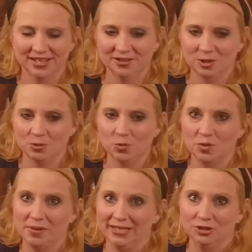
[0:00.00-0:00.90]
There was one that
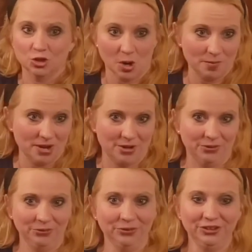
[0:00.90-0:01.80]
played the
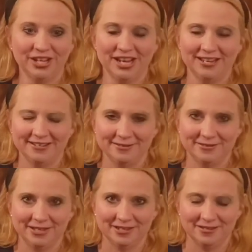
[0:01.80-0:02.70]
trombone, and
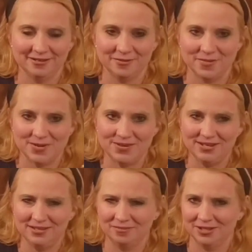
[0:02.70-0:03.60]
then maybe
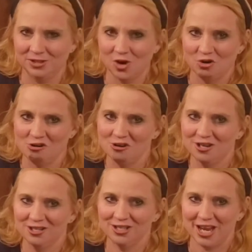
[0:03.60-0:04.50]
some
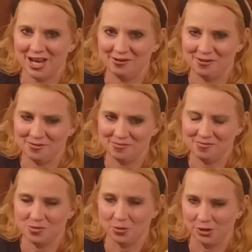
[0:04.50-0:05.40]
guitarists and
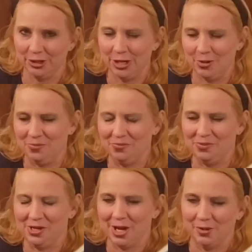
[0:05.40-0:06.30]
organ and
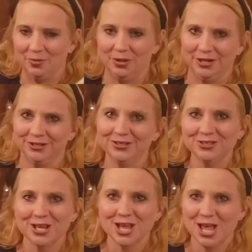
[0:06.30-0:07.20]
piano players
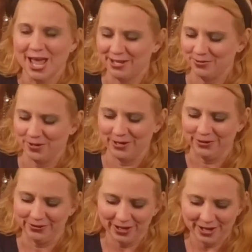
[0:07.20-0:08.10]
as
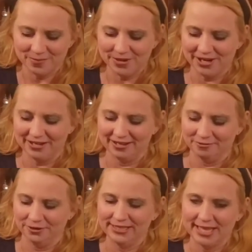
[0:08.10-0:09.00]
well. But it
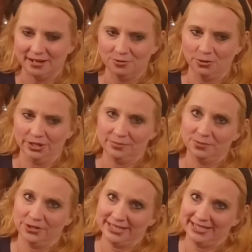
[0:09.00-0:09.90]
really sounded really
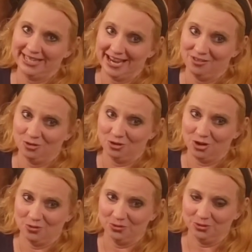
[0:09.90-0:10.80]
pretty together
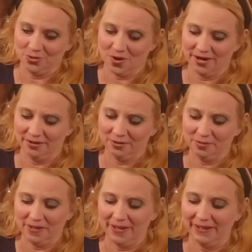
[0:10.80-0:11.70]
along with the choir to
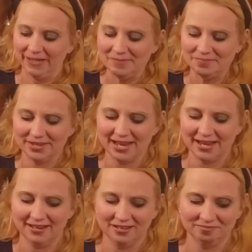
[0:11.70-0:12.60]
play.
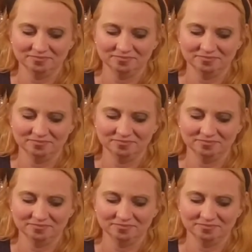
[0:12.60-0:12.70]
And